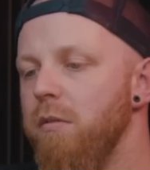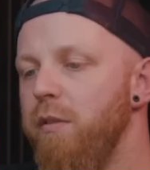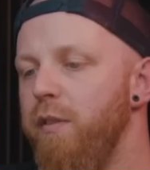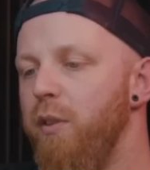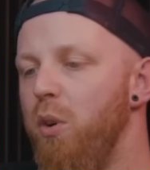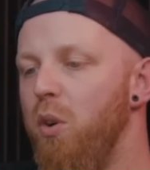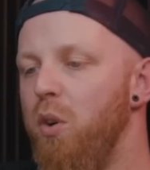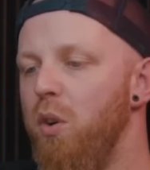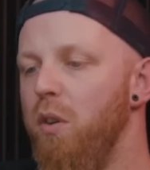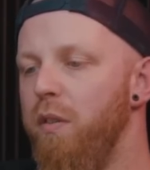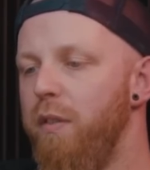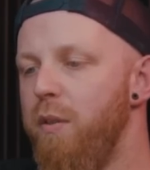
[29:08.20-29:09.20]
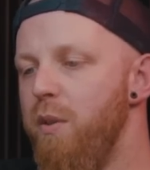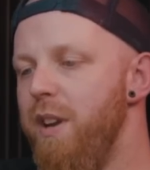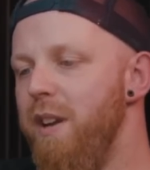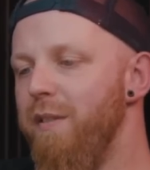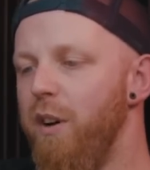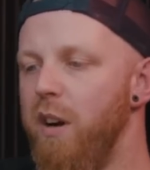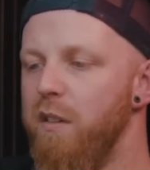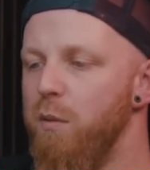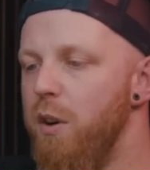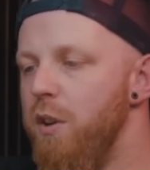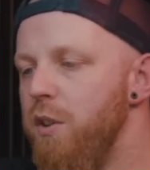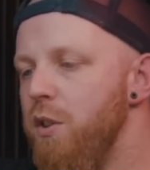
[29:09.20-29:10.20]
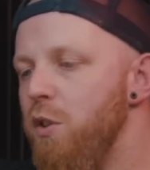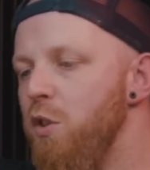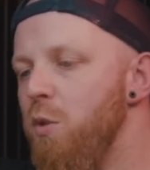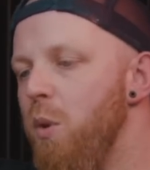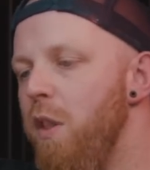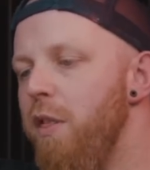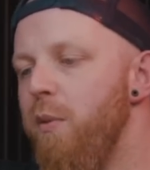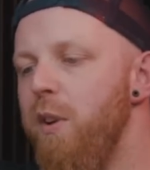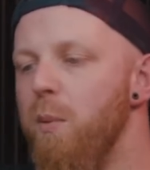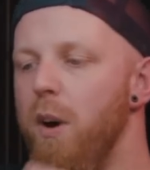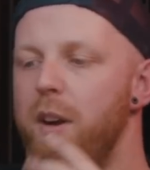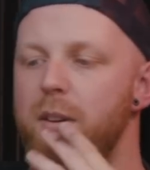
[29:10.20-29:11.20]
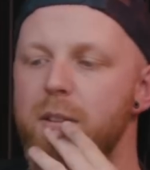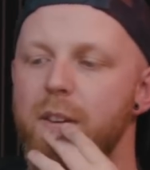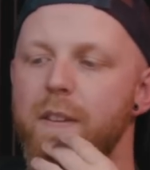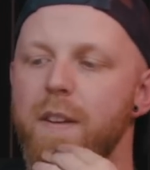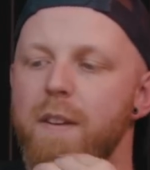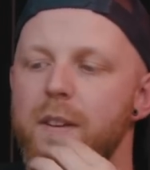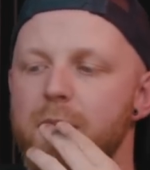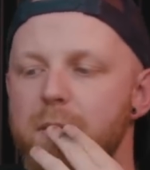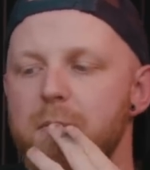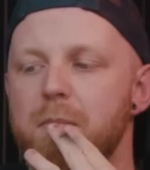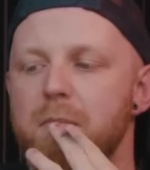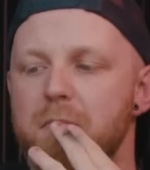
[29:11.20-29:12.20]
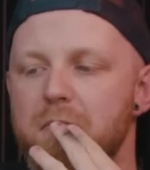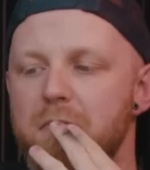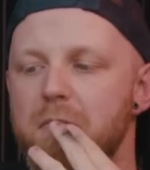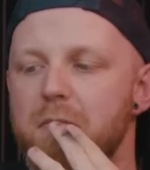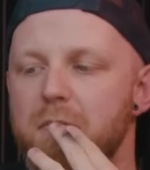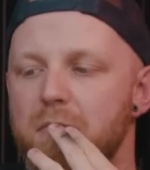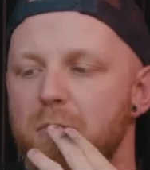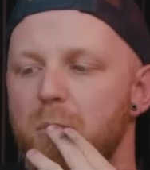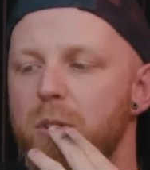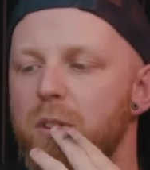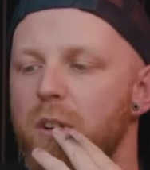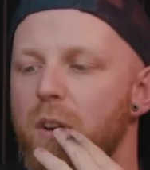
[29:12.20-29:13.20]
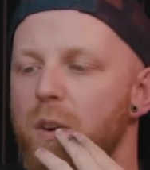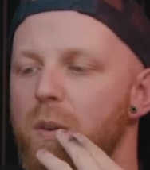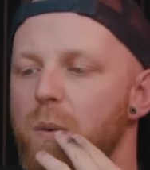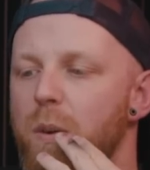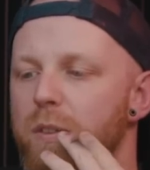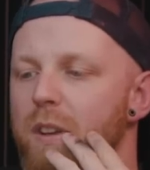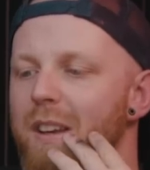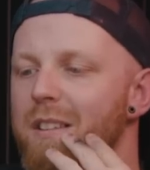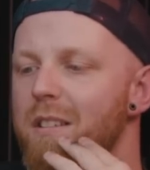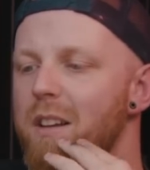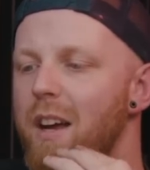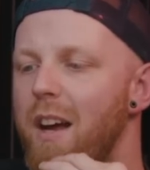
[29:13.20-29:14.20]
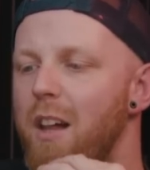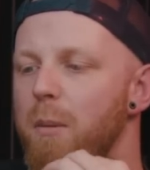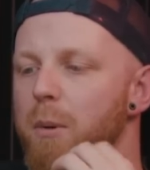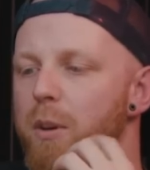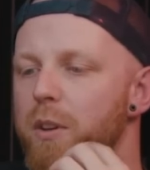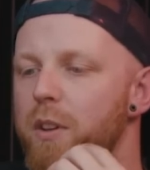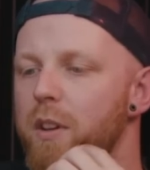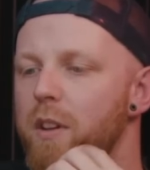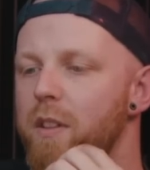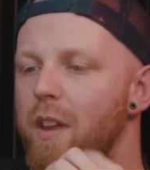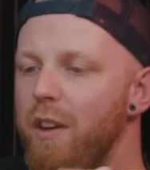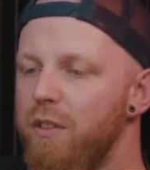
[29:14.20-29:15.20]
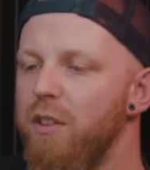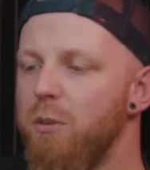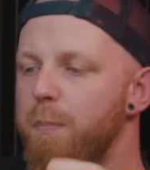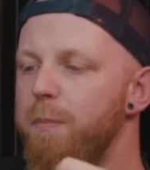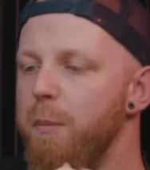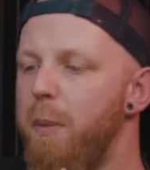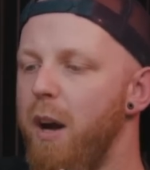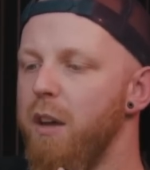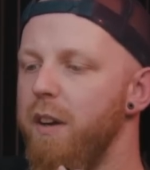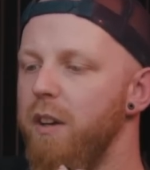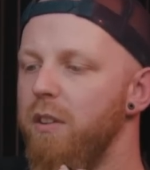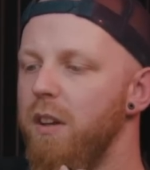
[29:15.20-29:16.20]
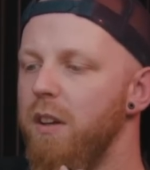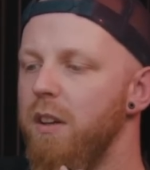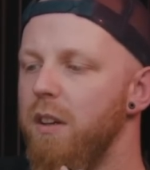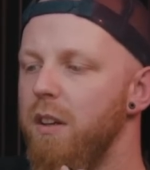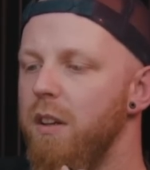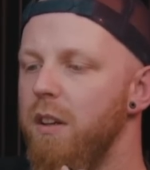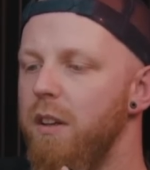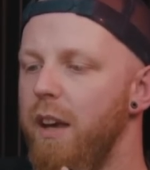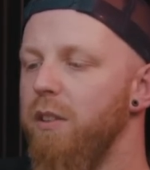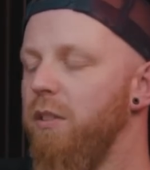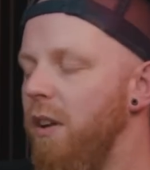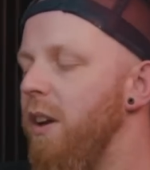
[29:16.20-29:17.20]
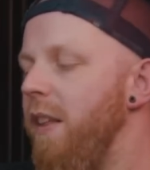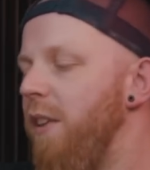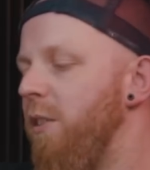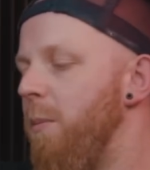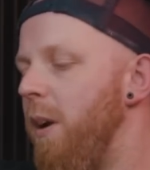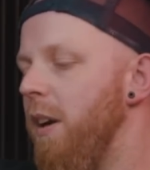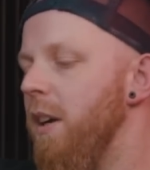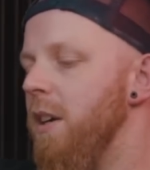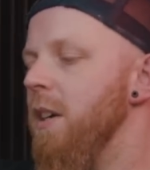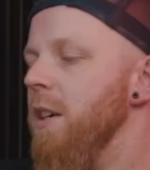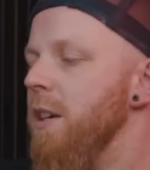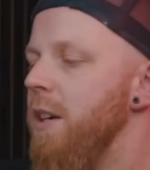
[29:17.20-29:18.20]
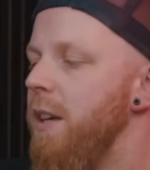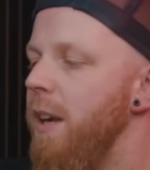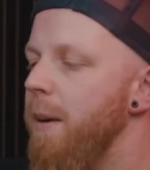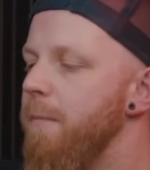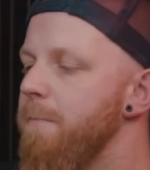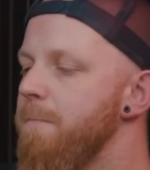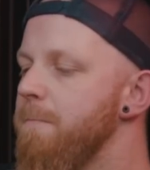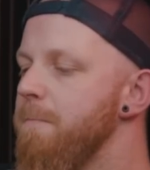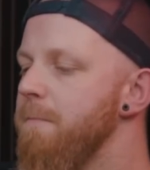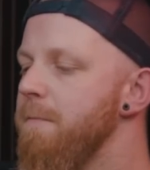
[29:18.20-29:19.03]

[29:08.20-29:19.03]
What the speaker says: 4, 3, 5, 1, 2, 1, 3, 1. What's the Easterling Halberd? That's the pike thing, is it? Yes, it's the one you can use as a pike or a two-handed.